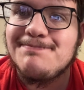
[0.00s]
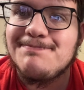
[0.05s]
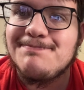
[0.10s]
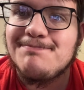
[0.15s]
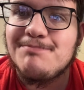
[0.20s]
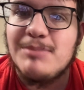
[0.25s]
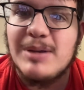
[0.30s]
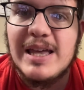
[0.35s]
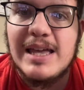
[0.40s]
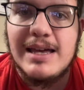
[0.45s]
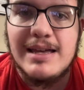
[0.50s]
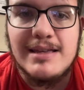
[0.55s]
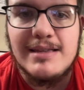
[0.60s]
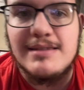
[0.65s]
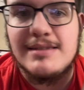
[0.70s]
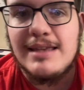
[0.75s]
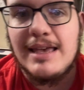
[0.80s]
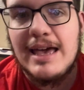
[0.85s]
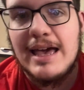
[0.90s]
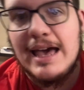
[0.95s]

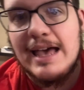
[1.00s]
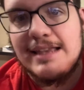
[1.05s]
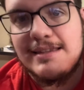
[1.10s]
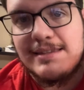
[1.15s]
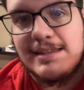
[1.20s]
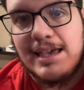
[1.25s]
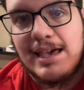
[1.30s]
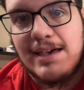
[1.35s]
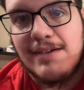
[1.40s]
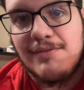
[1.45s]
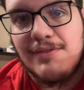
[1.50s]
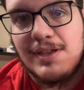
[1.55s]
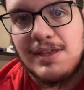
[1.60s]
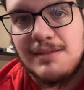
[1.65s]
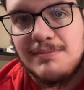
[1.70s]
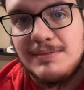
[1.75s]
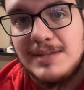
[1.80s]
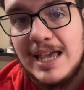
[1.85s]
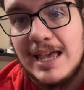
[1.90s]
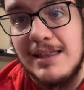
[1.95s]
because it has to have a
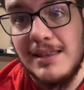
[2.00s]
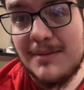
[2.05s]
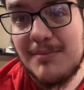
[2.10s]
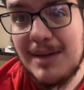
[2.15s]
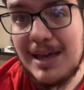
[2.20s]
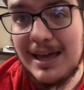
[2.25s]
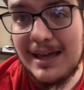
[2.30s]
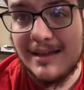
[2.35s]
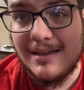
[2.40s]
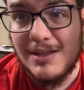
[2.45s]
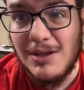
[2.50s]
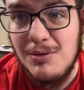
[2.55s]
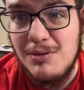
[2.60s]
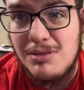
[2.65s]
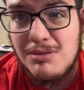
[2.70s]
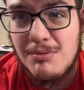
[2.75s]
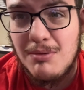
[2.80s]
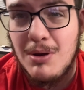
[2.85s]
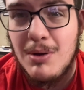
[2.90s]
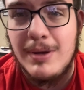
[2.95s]
Talon mag go
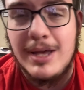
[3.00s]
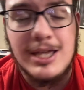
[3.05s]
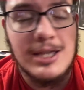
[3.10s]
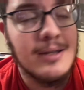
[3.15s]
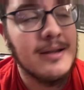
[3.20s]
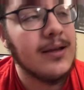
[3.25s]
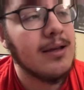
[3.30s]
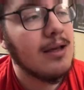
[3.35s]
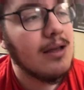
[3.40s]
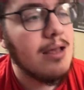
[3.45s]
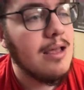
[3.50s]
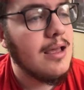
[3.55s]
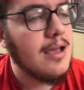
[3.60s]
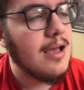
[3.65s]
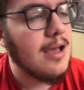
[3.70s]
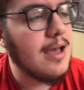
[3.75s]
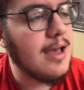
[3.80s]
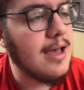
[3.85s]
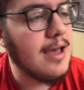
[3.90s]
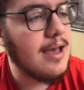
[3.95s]
through it,
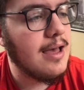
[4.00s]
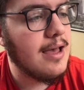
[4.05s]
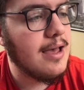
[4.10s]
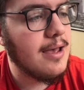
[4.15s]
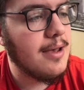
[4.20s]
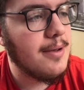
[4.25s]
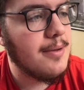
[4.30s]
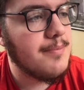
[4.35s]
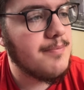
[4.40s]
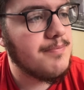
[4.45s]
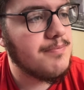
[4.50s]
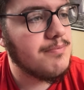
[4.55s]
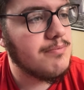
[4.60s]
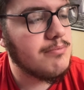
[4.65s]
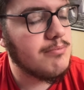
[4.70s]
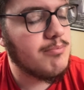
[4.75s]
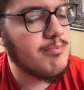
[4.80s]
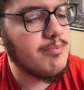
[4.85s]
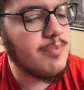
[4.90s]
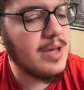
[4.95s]

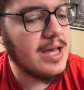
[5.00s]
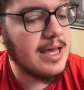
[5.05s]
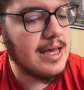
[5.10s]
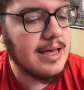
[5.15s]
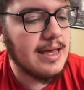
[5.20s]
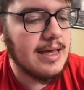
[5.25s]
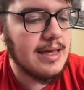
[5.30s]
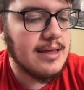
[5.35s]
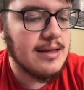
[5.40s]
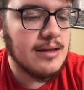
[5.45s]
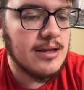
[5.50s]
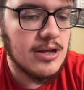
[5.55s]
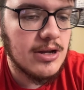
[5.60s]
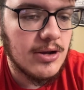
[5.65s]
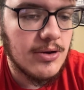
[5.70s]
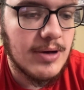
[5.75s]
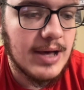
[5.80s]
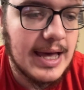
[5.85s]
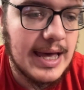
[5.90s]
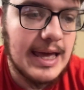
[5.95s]
but, you
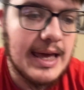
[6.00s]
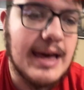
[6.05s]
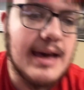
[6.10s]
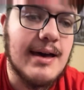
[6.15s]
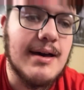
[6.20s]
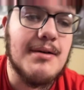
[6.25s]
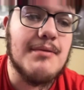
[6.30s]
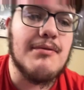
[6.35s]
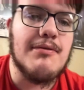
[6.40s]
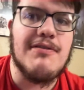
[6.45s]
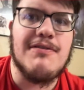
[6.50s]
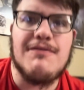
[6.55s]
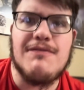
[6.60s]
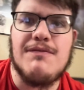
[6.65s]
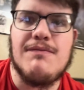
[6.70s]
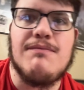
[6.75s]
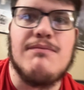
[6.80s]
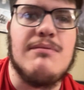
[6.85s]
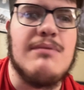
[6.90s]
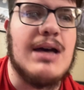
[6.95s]
know,
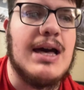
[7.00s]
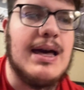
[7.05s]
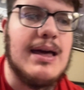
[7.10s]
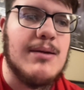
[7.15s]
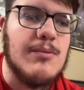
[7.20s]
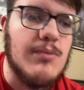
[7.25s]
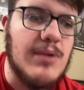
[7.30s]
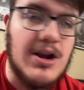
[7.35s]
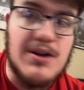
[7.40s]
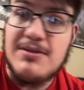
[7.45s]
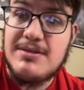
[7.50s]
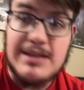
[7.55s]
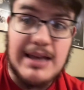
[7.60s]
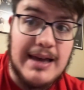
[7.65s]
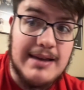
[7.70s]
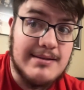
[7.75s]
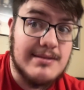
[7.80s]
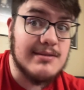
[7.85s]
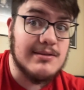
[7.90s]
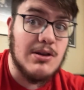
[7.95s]
I wear
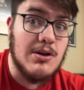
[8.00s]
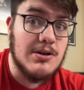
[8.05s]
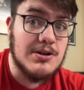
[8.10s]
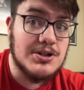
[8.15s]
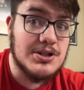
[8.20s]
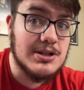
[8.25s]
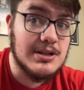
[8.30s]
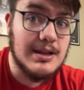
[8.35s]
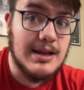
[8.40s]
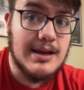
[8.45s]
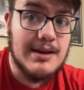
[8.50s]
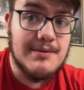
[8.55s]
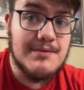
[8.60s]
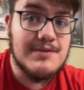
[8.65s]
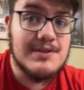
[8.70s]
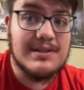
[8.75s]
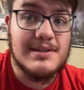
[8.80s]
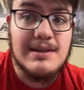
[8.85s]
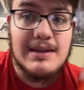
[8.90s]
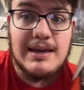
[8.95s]
size large
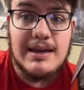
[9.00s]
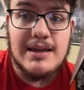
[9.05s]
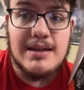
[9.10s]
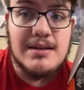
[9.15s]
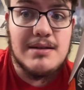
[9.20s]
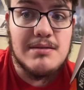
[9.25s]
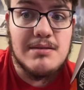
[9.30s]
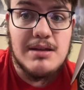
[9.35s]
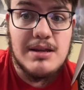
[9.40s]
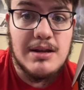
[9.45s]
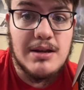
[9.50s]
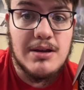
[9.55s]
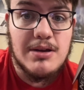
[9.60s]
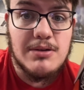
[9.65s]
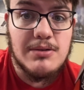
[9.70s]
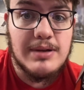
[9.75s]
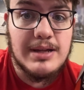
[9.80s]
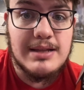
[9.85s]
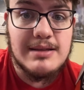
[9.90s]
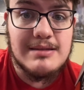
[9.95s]
gloves, and, you
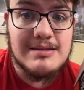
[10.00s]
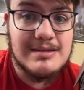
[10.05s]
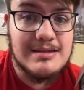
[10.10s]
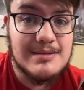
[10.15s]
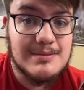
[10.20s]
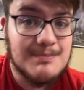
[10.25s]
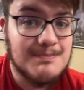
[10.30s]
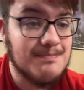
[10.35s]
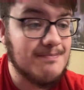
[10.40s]
know, it's